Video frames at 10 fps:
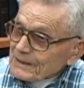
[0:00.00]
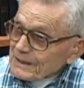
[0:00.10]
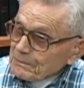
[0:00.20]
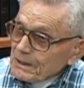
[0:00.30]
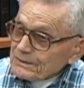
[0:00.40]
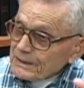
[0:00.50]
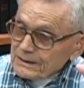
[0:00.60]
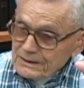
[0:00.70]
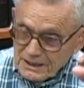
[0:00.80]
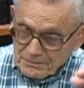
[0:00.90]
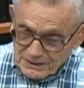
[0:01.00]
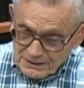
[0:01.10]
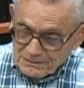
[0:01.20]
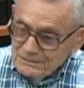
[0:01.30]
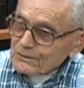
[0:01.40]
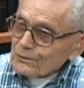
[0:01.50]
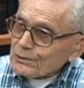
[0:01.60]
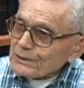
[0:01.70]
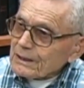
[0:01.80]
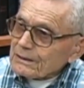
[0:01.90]
And about that time, he
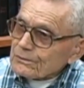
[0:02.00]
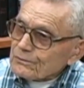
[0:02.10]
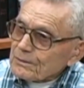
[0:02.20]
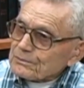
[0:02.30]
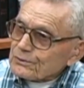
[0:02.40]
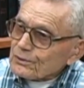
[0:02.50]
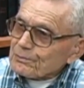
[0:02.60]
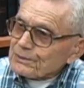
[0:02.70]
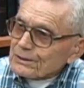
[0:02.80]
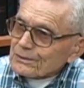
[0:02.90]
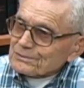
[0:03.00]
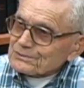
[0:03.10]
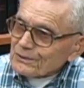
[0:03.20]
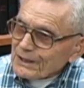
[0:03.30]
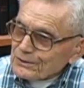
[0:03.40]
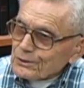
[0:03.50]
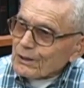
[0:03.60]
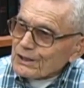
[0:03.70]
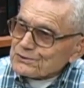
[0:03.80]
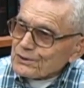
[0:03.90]
lowered down and dropped a torpedo. So I
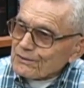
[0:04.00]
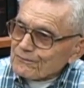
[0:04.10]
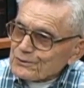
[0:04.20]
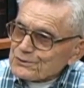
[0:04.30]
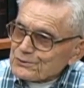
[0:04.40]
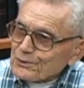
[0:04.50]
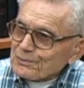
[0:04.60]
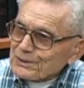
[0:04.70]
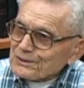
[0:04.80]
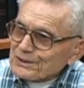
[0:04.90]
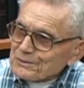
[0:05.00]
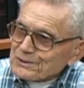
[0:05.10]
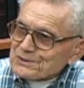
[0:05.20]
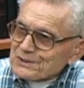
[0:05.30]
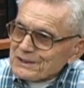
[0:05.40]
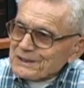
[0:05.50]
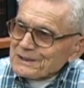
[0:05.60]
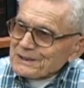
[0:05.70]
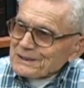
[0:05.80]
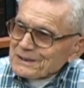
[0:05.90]
know I saw the first torpedo that was
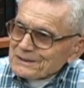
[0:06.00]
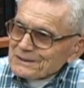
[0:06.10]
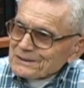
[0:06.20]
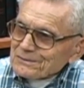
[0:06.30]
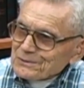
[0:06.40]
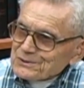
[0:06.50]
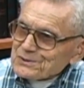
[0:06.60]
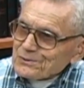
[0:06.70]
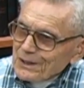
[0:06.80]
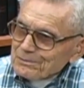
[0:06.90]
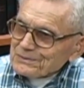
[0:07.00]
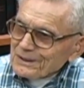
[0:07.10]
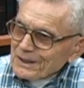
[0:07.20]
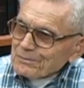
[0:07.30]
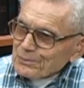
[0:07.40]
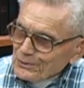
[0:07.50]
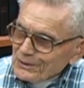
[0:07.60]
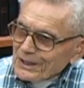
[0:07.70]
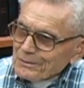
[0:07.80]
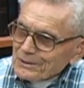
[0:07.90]
dropped on
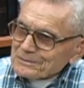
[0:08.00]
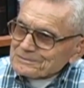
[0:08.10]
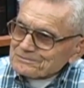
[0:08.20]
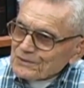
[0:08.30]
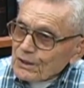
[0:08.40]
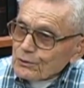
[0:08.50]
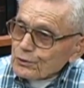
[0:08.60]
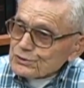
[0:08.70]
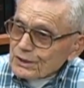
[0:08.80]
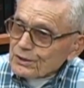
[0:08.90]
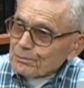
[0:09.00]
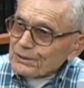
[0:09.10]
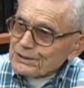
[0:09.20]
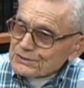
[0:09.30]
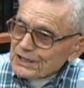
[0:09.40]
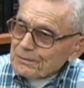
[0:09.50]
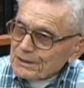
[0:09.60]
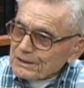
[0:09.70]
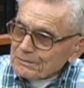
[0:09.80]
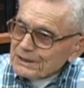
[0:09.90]
Pearl Harbor. Now, of course, other planes came
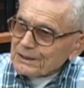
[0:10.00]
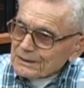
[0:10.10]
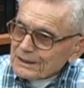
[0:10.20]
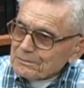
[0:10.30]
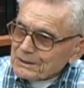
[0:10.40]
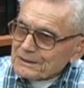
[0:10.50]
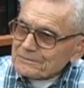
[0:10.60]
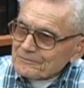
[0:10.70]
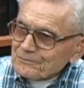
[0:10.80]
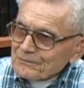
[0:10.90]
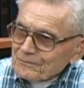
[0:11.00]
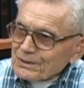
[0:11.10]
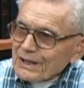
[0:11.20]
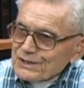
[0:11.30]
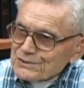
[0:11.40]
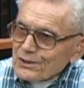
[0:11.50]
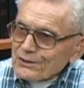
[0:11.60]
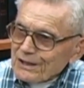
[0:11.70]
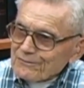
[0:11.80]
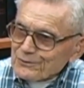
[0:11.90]
in immediately, but I saw
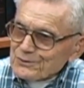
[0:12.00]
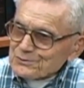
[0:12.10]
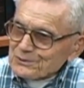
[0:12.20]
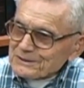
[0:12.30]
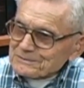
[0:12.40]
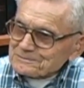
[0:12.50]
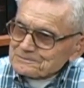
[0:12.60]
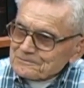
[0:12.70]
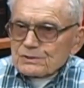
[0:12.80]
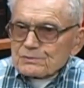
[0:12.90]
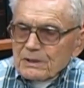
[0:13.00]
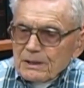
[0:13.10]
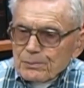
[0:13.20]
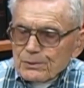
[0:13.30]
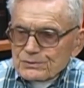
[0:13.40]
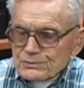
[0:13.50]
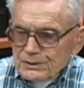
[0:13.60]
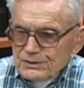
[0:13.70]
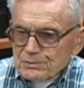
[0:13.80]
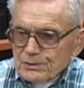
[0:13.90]
that first one. Just by
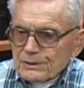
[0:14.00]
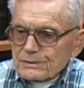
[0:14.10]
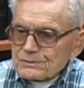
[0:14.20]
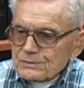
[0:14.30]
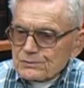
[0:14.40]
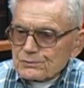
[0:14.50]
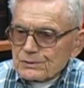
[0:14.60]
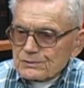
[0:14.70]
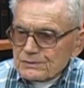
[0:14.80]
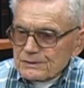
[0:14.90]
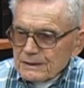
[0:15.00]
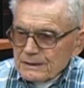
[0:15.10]
personal experience, as soon as